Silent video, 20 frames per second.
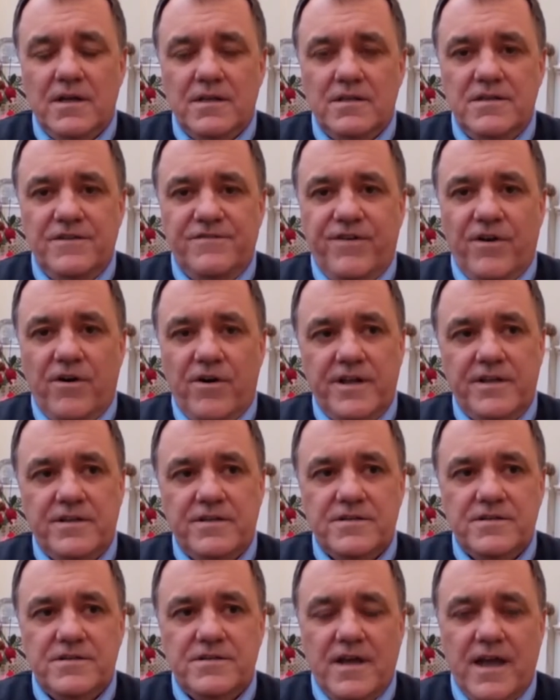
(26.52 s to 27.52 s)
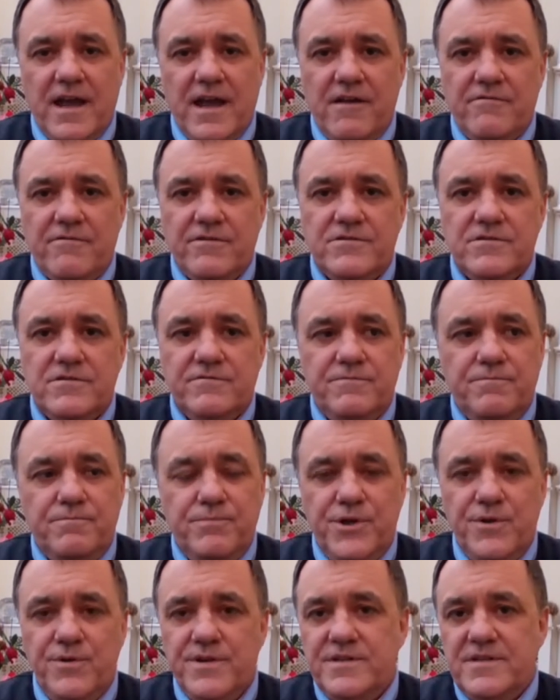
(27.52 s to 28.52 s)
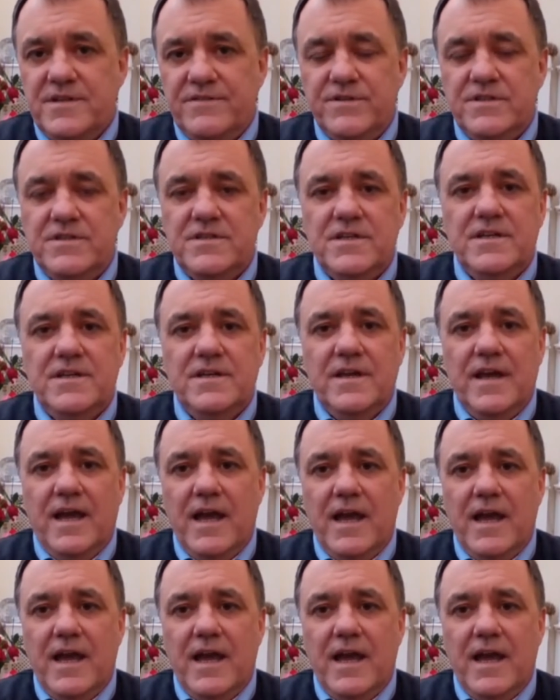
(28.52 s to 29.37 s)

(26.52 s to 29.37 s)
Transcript: defined as areas of punitivity,